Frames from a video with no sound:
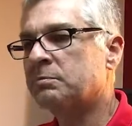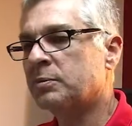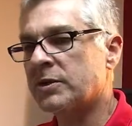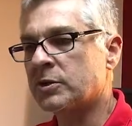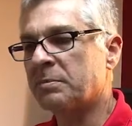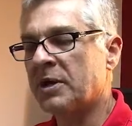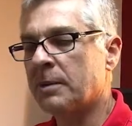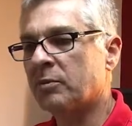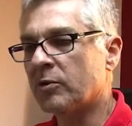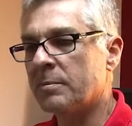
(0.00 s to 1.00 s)
pressure
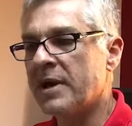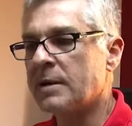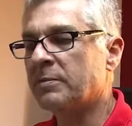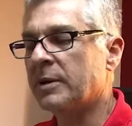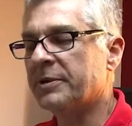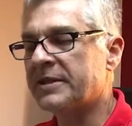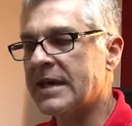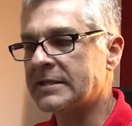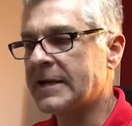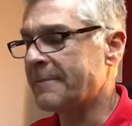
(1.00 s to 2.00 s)
pump or the main pump at
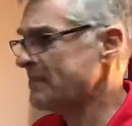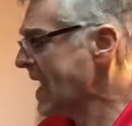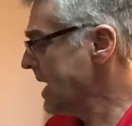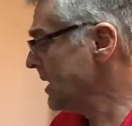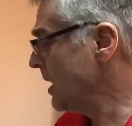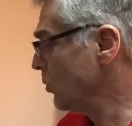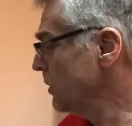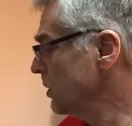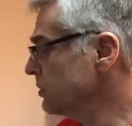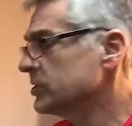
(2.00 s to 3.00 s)
that time. Now,
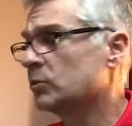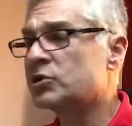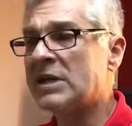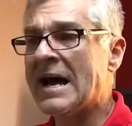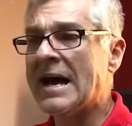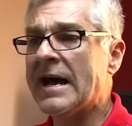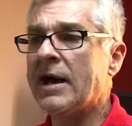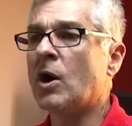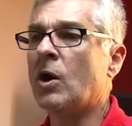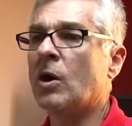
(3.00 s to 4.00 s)
we also
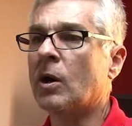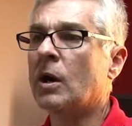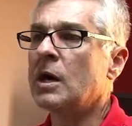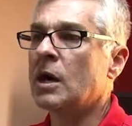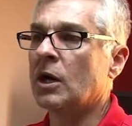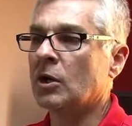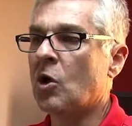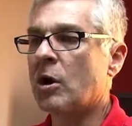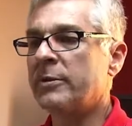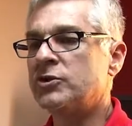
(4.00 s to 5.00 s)
tie our
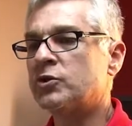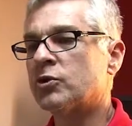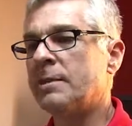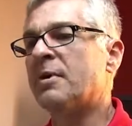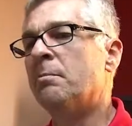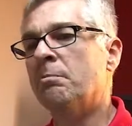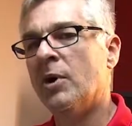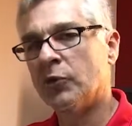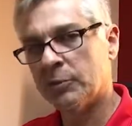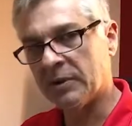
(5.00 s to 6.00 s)
alarm and trip
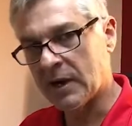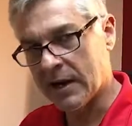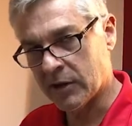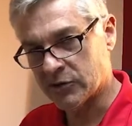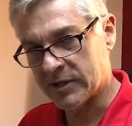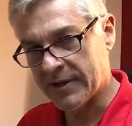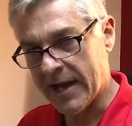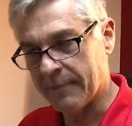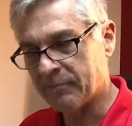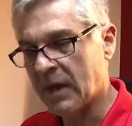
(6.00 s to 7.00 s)
multipliers to
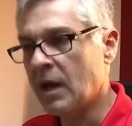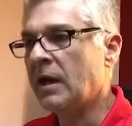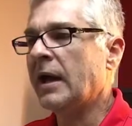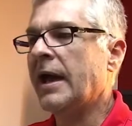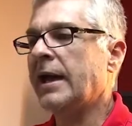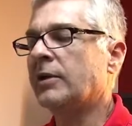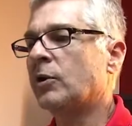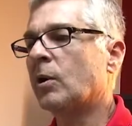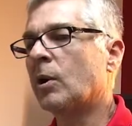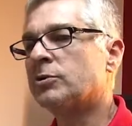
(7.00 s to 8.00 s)
that, and
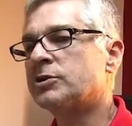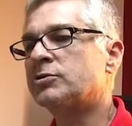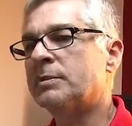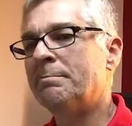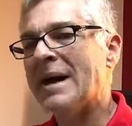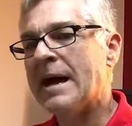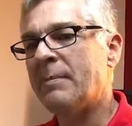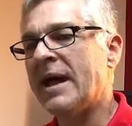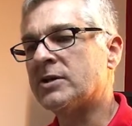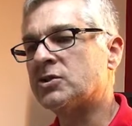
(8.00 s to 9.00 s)
there are also some
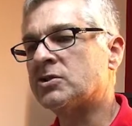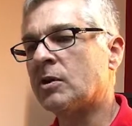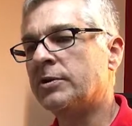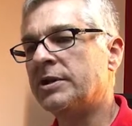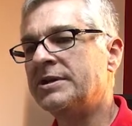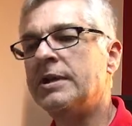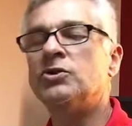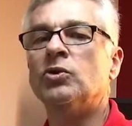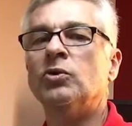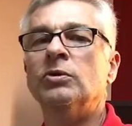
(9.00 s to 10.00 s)
bypasses on the
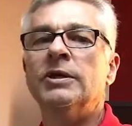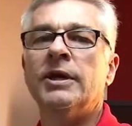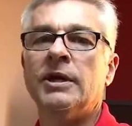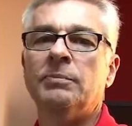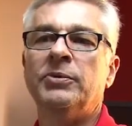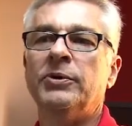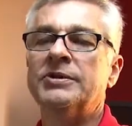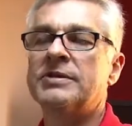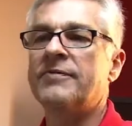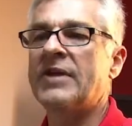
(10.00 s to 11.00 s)
digital
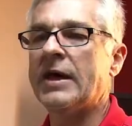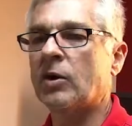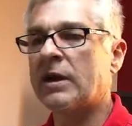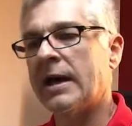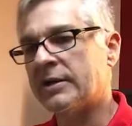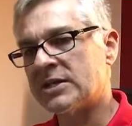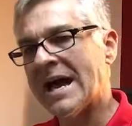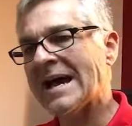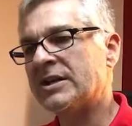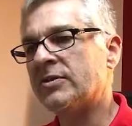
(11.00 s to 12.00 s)
inputs that are kind of
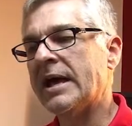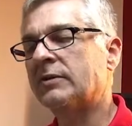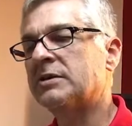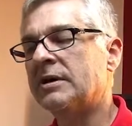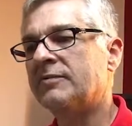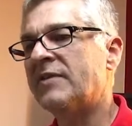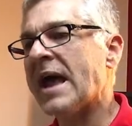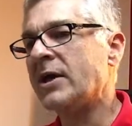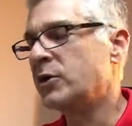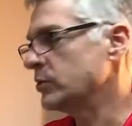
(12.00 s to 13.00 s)
tied to that
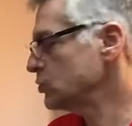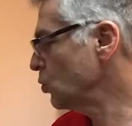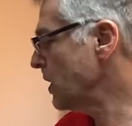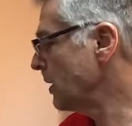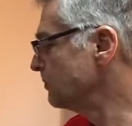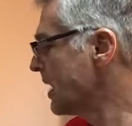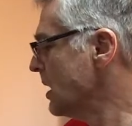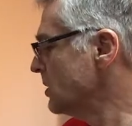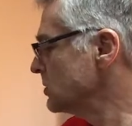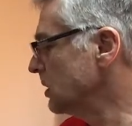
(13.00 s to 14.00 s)
value as well.
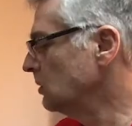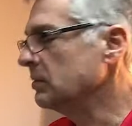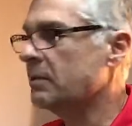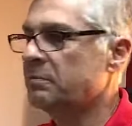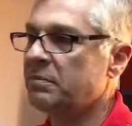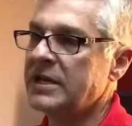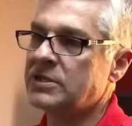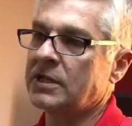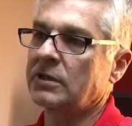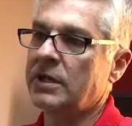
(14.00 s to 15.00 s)
So
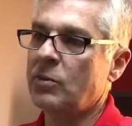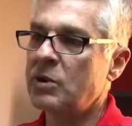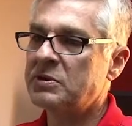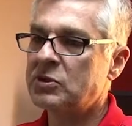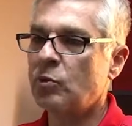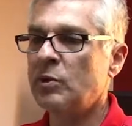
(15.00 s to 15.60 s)
basically, we